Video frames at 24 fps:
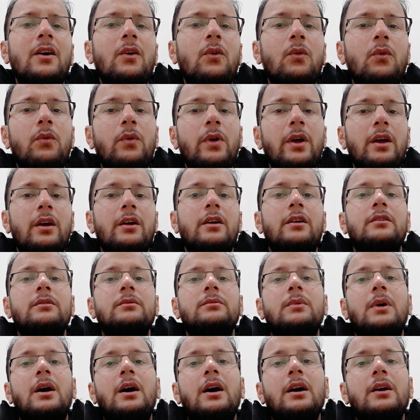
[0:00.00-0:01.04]
where
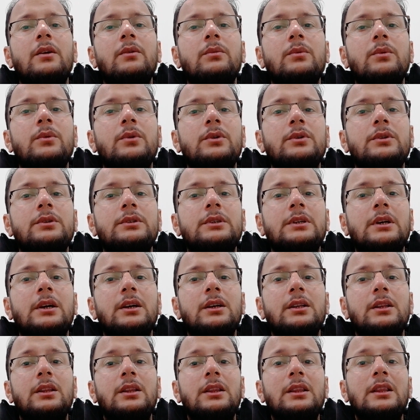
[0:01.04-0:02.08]
I would
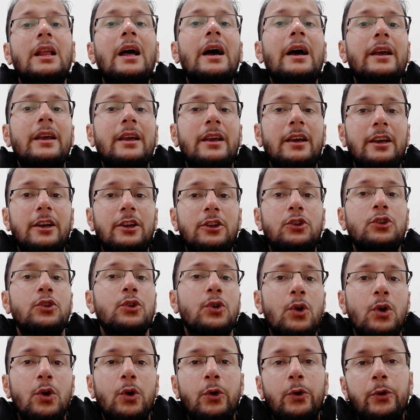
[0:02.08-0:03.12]
like it to
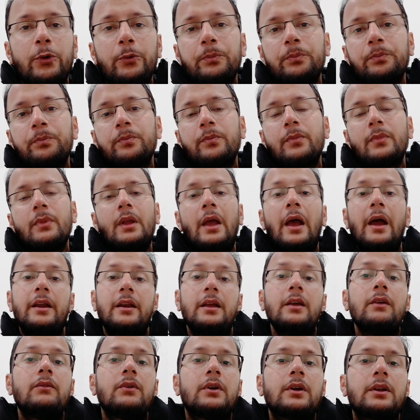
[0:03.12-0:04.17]
go, and
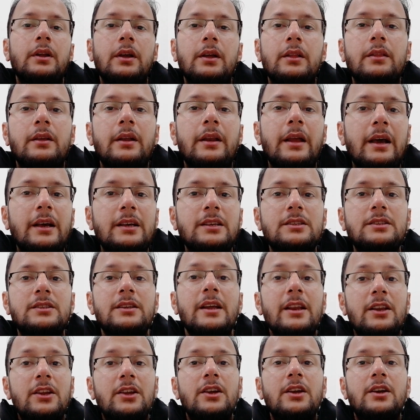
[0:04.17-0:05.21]
even in the next
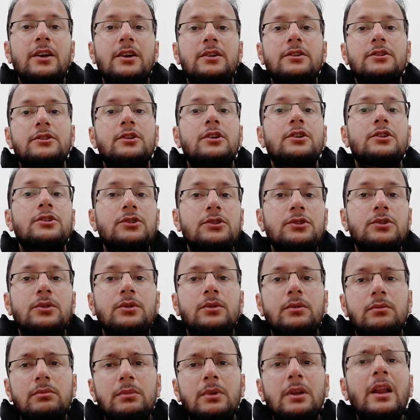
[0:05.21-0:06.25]
10 years or
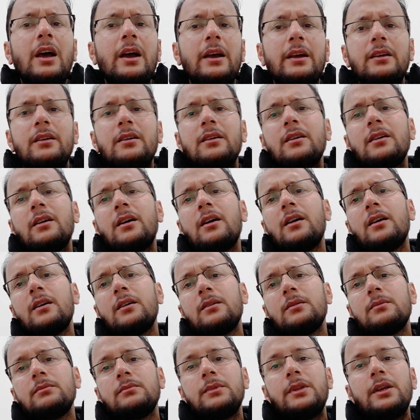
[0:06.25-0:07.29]
so,
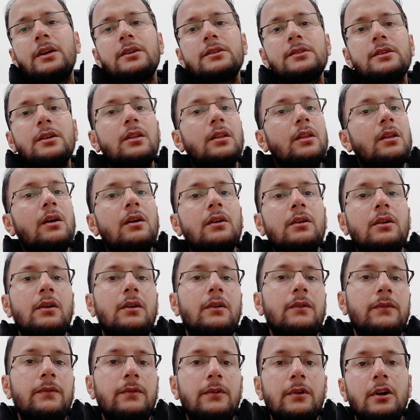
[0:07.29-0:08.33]
there's a lot
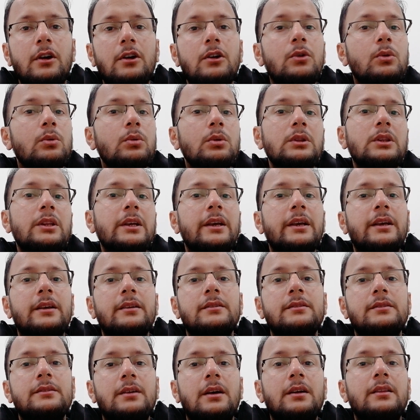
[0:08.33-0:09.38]
of cool
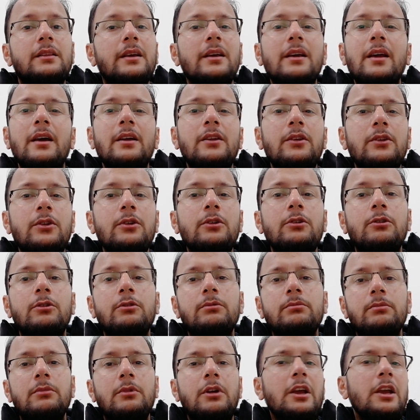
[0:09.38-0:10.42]
things they can
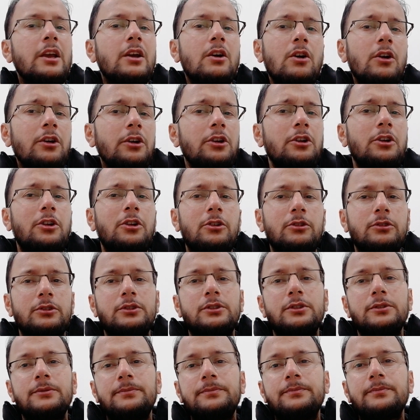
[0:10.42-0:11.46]
do, he continues.